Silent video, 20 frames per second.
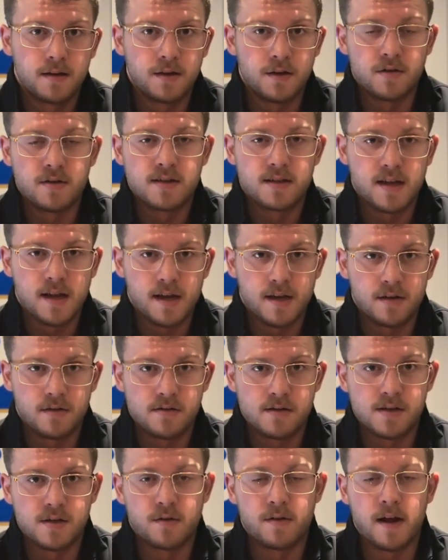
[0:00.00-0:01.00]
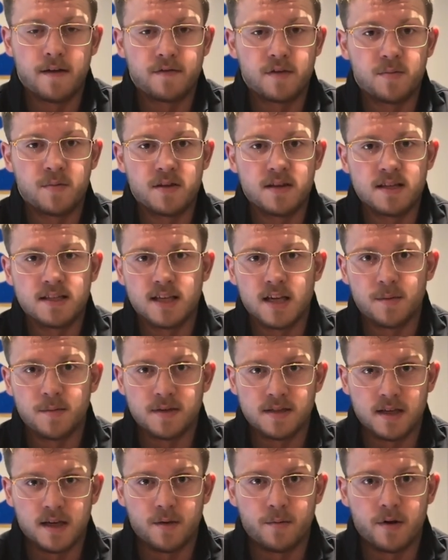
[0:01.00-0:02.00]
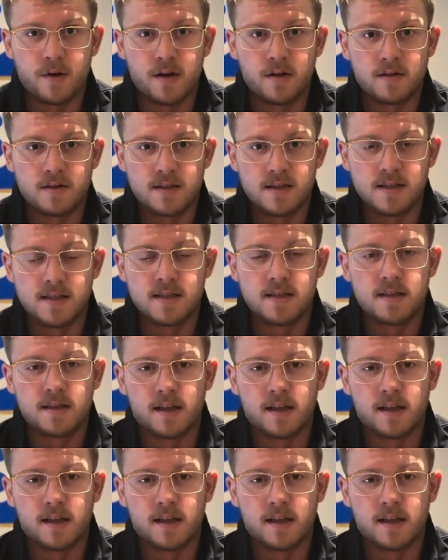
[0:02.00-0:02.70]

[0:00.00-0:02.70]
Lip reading: Your standards don't have to be the same as anyone else's,